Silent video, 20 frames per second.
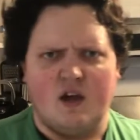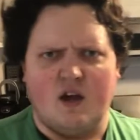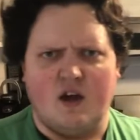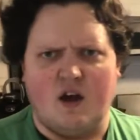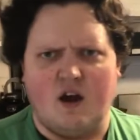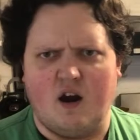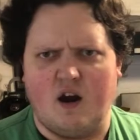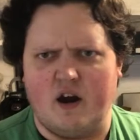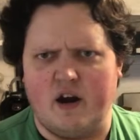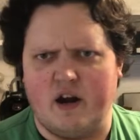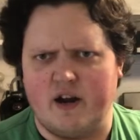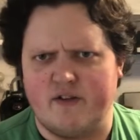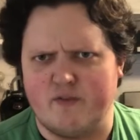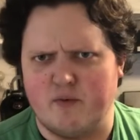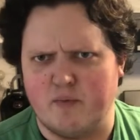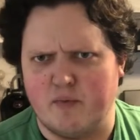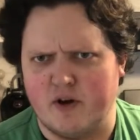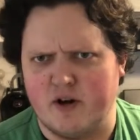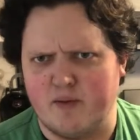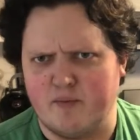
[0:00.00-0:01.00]
Alright
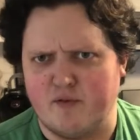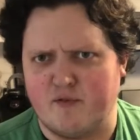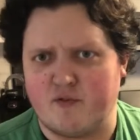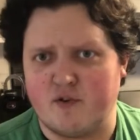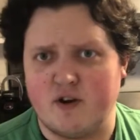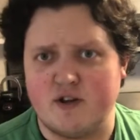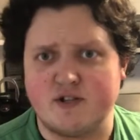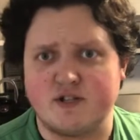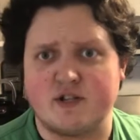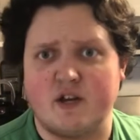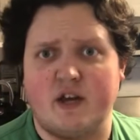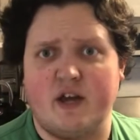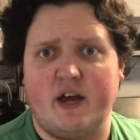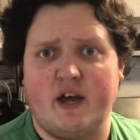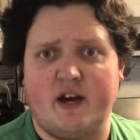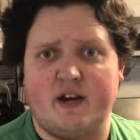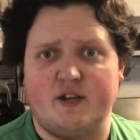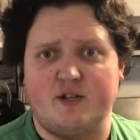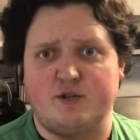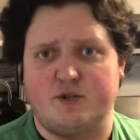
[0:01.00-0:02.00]
everybody, before I show you
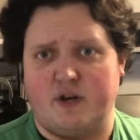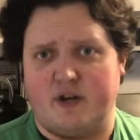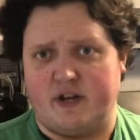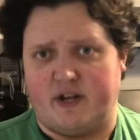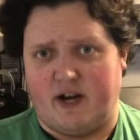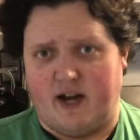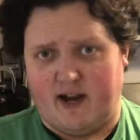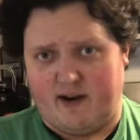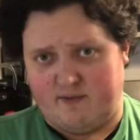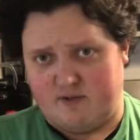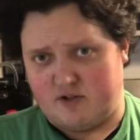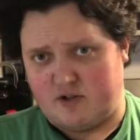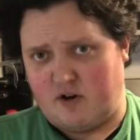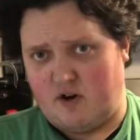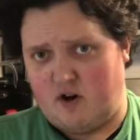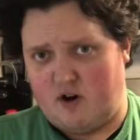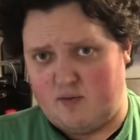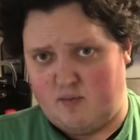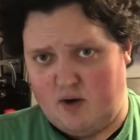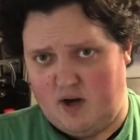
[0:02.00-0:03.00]
how to drink an Irish
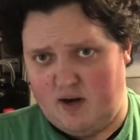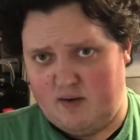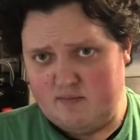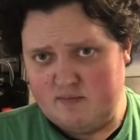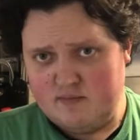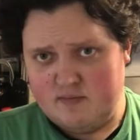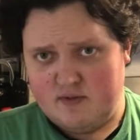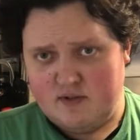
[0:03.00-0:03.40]
car bomb,